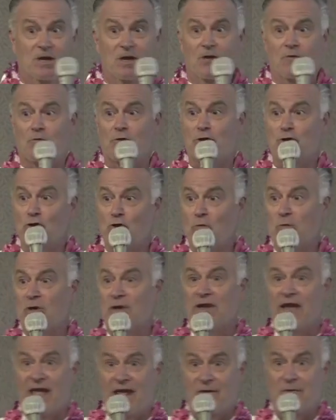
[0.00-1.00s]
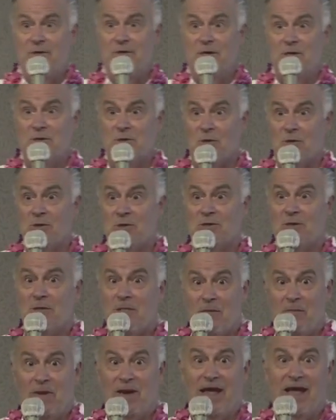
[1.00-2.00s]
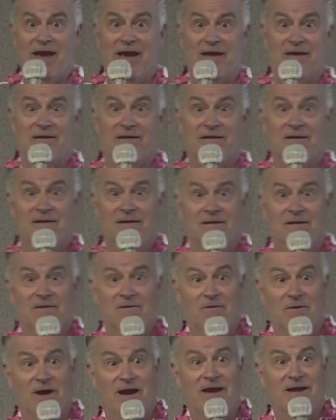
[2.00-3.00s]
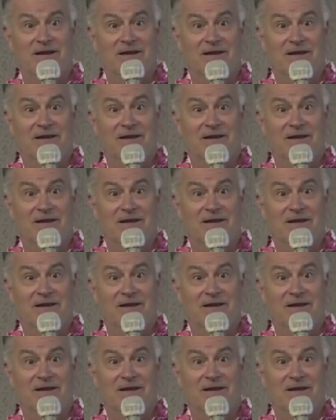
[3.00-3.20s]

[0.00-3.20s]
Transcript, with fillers: renewable energy source on the planet, right?